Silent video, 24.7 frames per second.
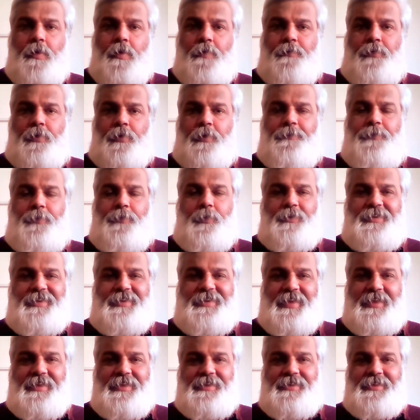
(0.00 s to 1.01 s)
for a few
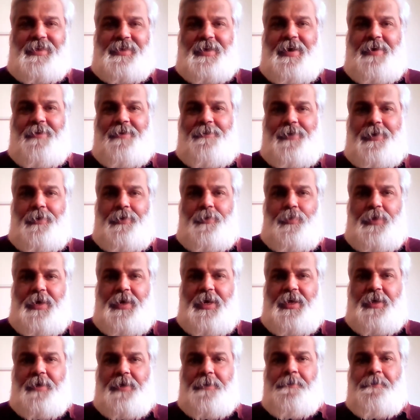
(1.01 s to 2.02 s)
sittings every
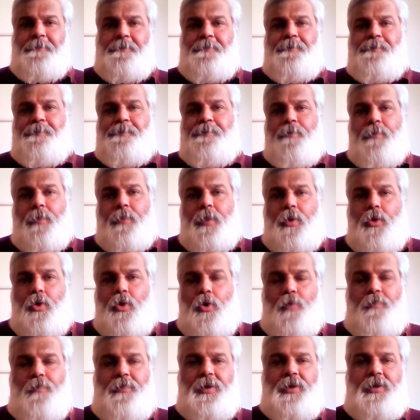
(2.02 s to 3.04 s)
week
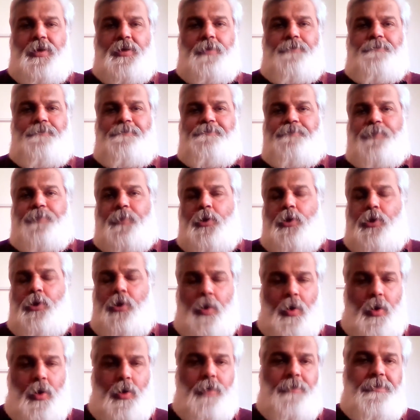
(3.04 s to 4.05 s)
over a
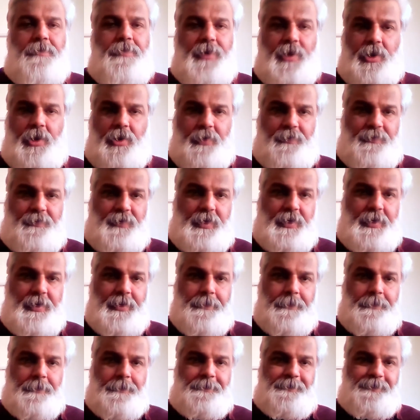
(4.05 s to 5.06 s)
long period of
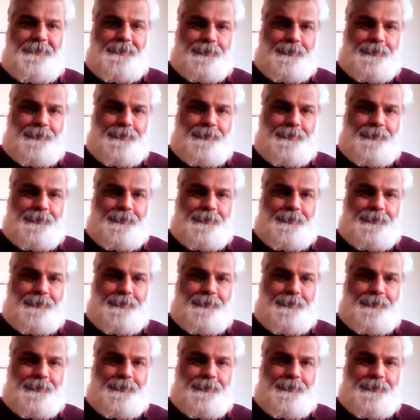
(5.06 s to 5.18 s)
time.